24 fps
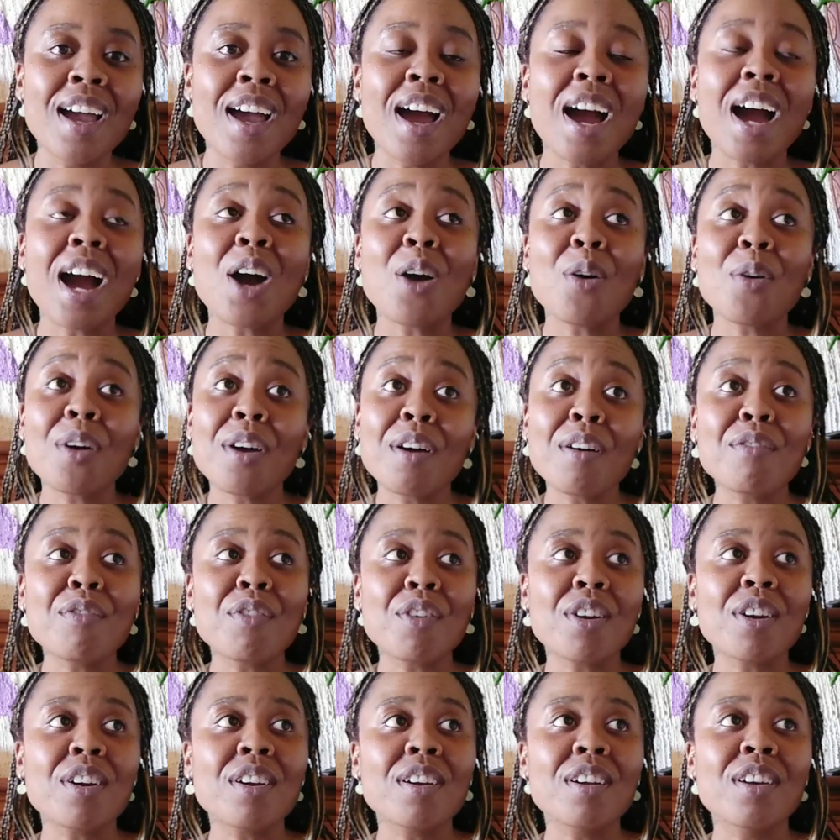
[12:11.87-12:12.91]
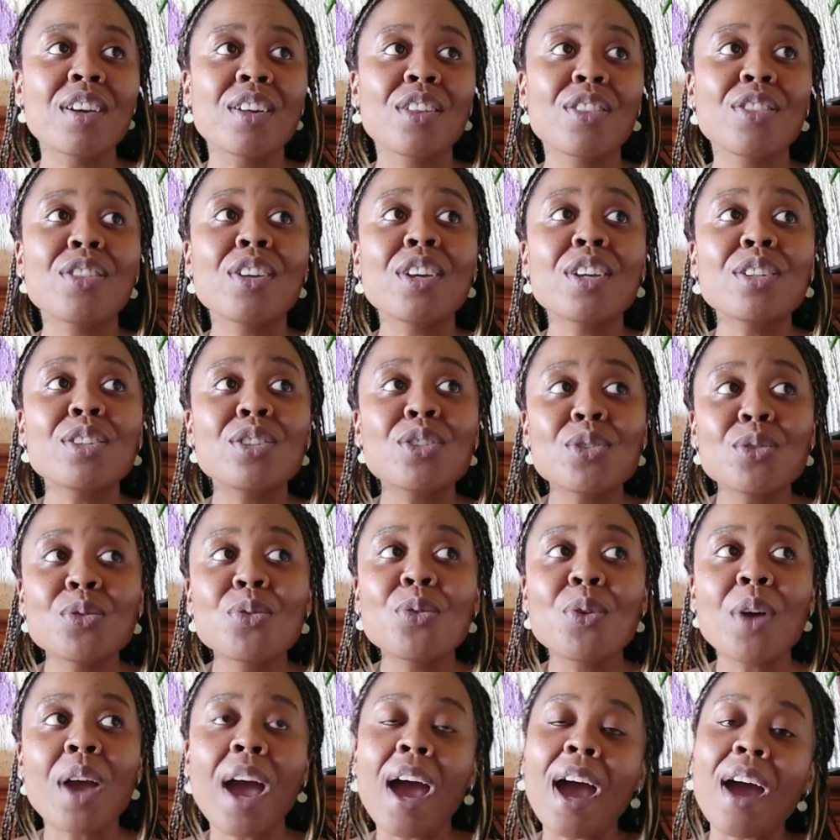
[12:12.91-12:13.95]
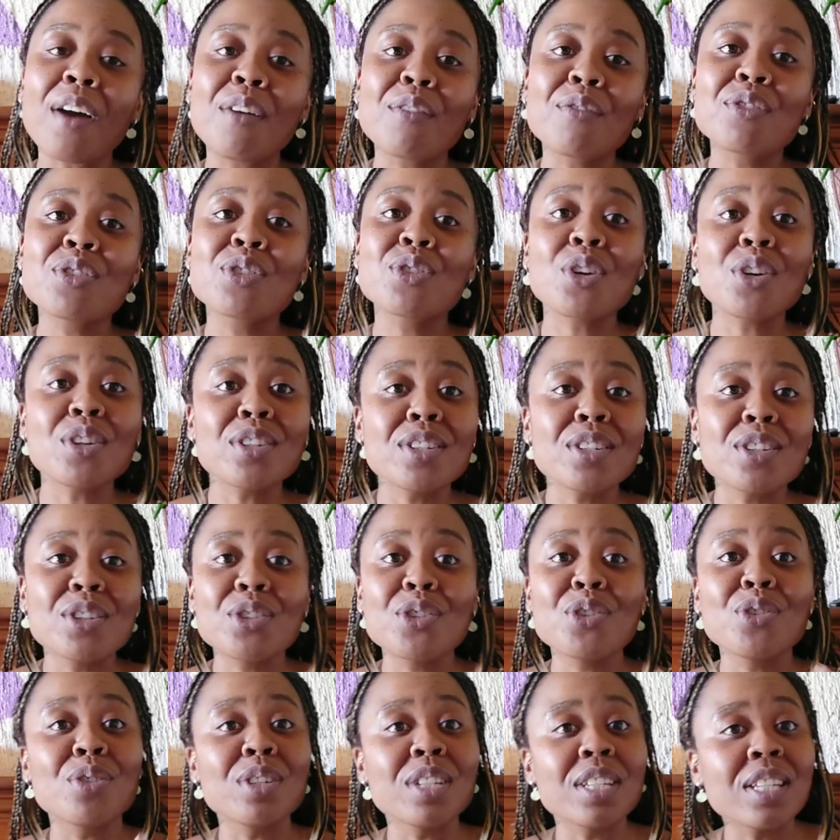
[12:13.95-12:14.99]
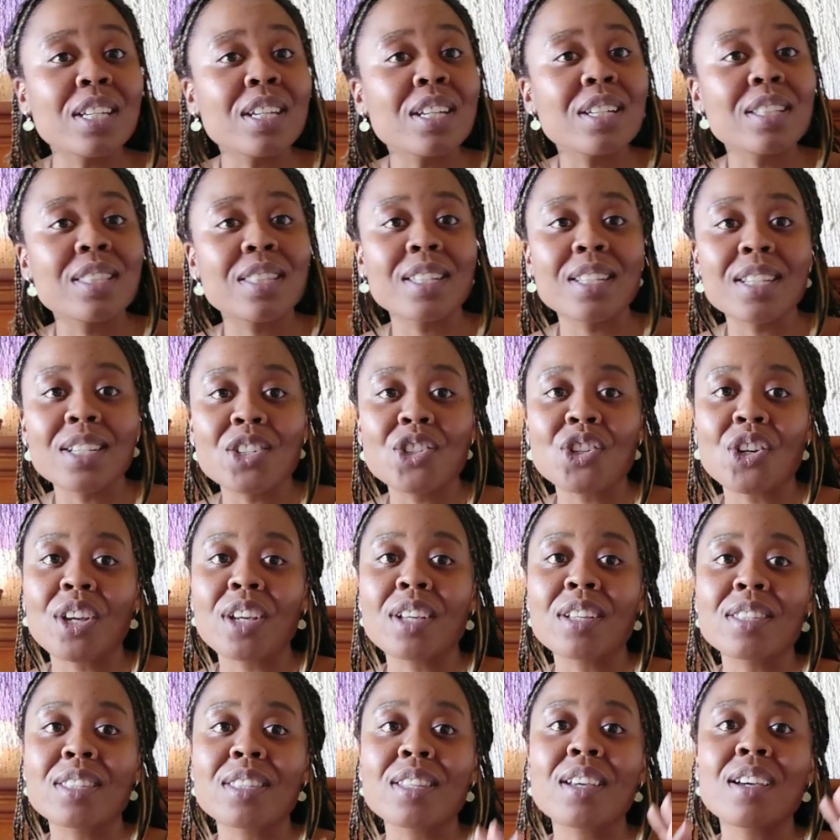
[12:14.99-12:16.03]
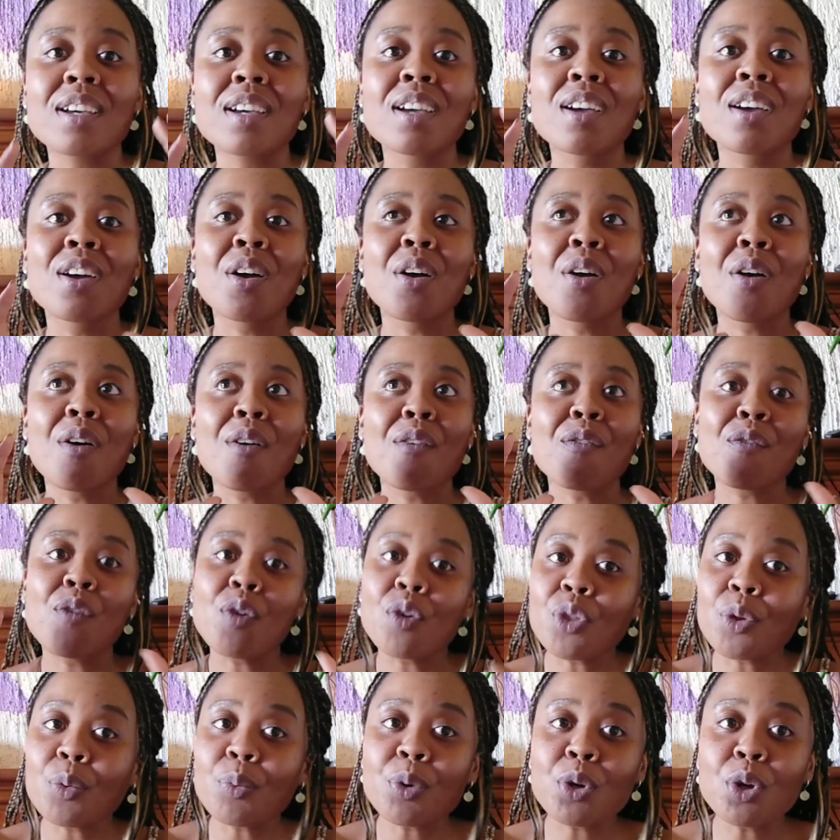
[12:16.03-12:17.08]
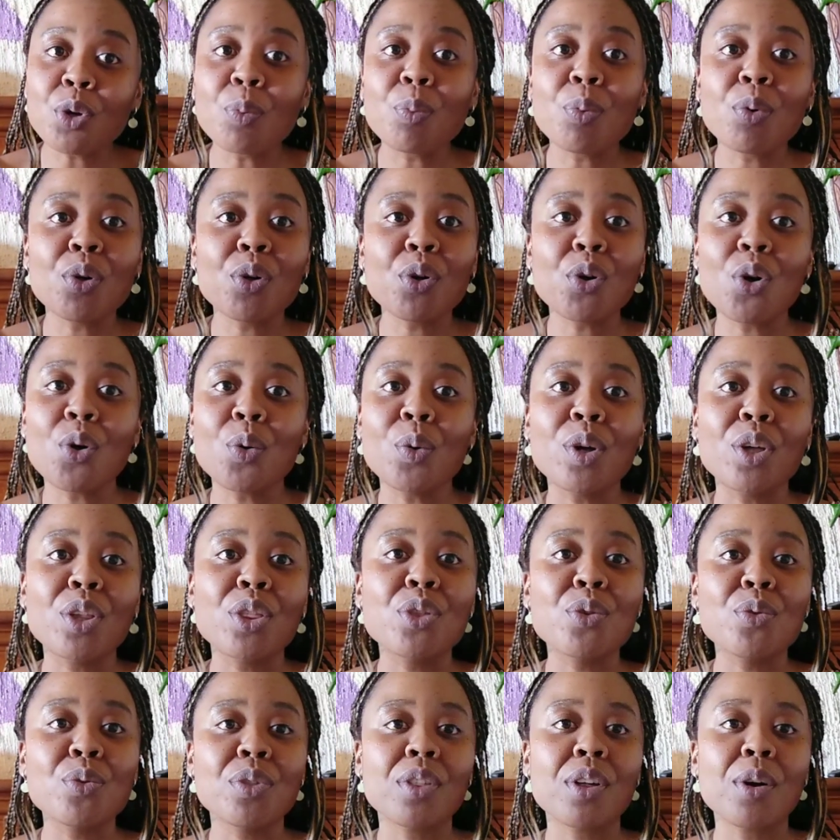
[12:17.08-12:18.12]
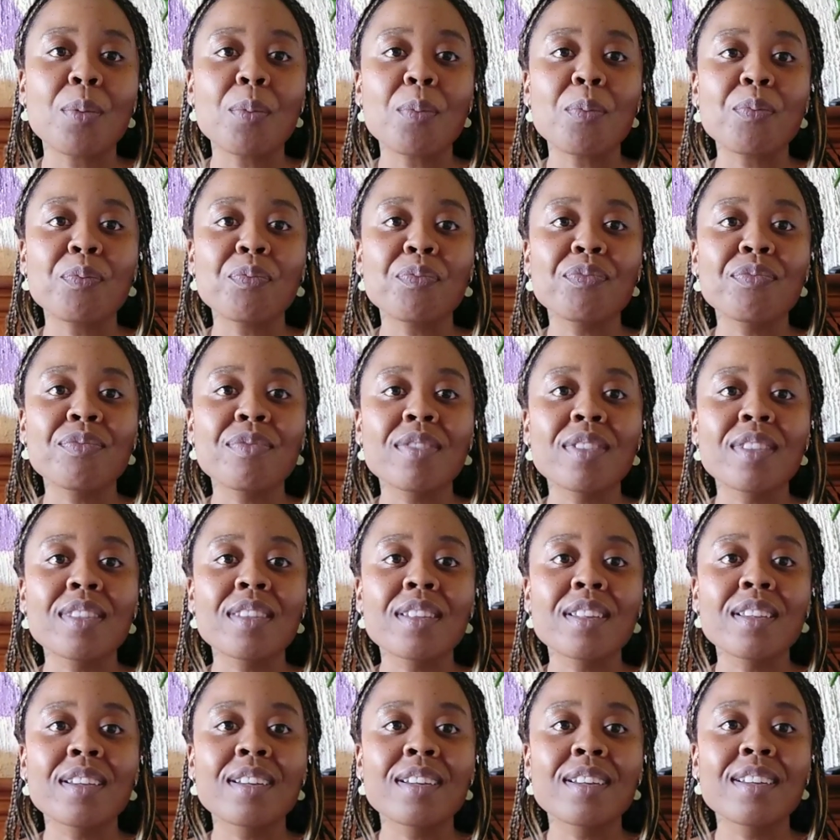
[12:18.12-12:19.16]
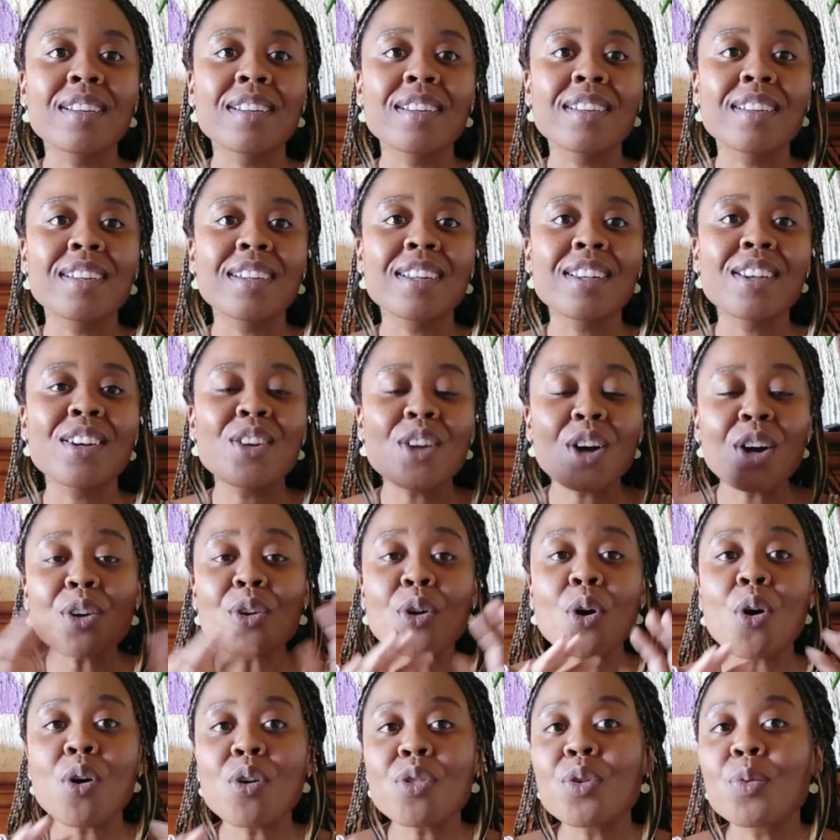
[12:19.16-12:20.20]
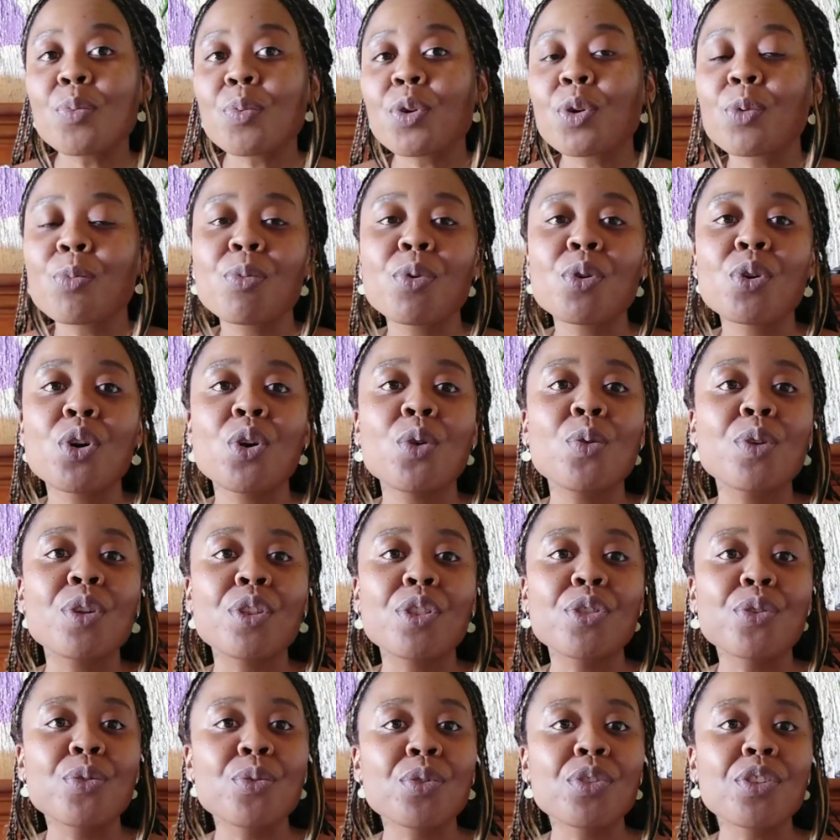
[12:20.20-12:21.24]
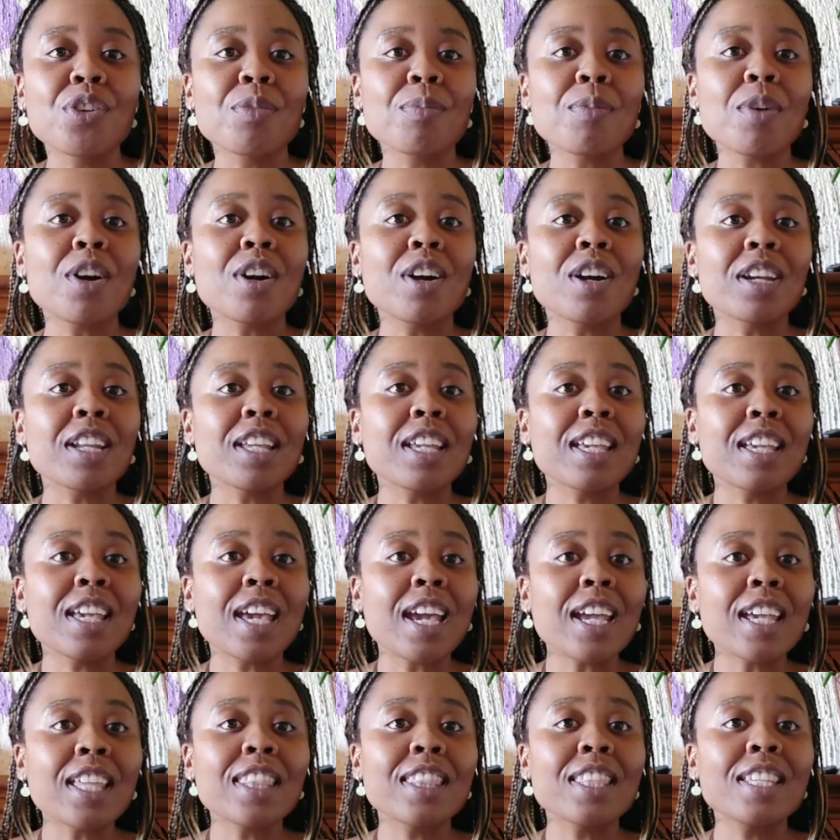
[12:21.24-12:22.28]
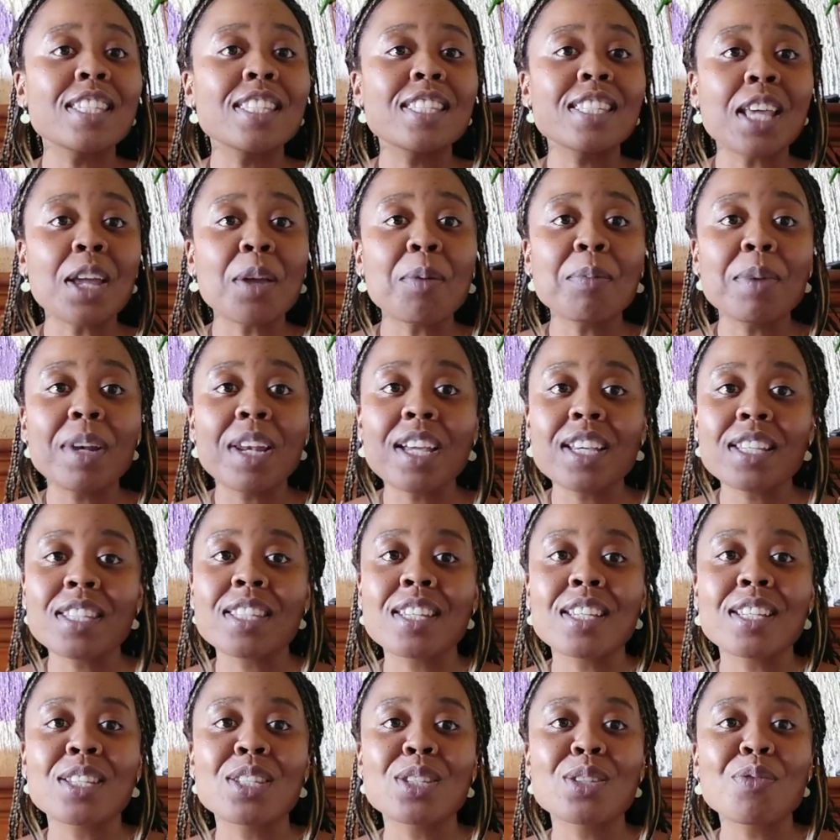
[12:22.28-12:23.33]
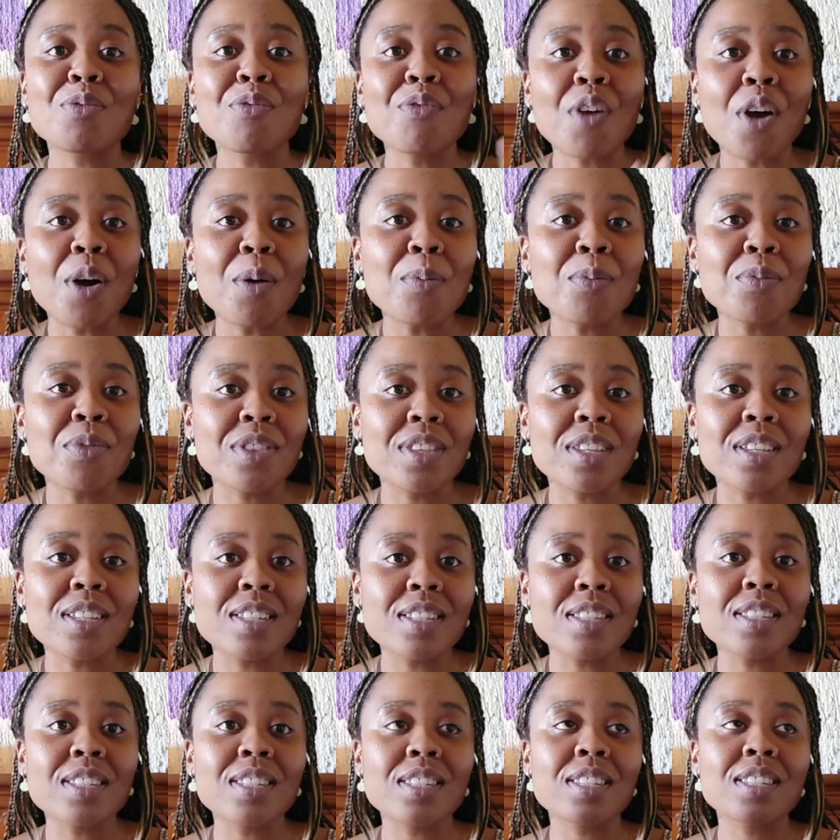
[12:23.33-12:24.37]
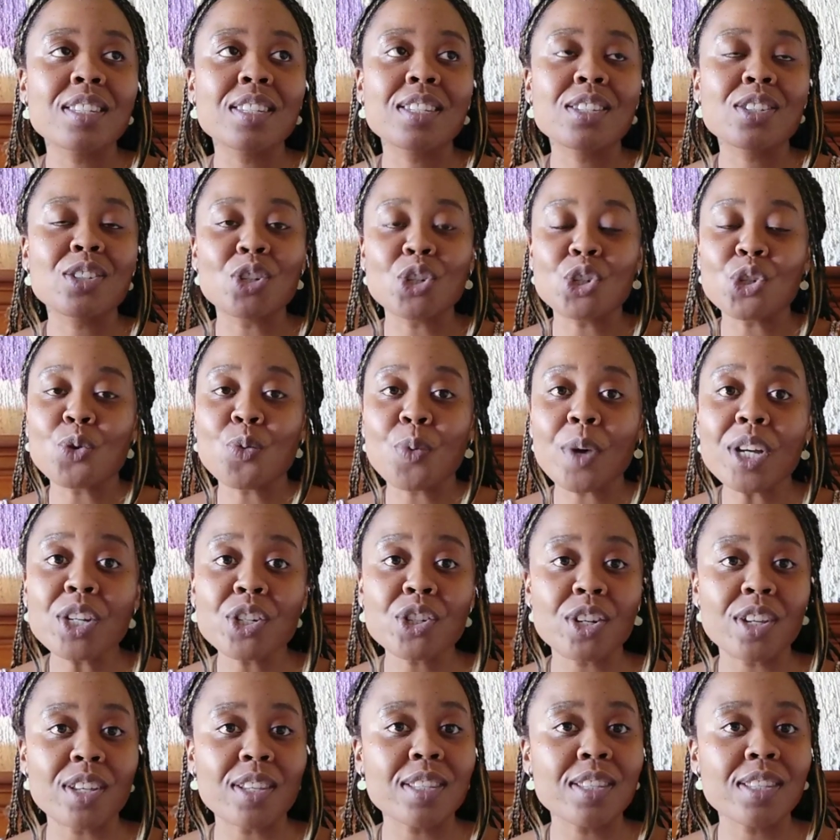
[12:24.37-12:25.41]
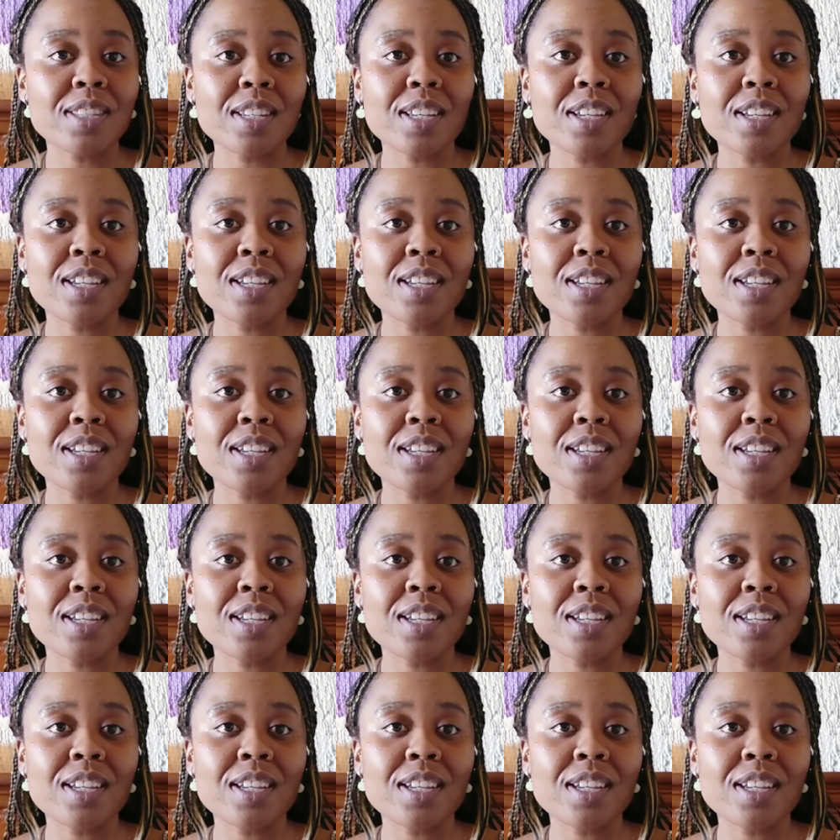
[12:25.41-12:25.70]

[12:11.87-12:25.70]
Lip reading: However, they do have certain unique teachings for the people going through them. Not all the people going through them are going to gain the same lessons from these situations.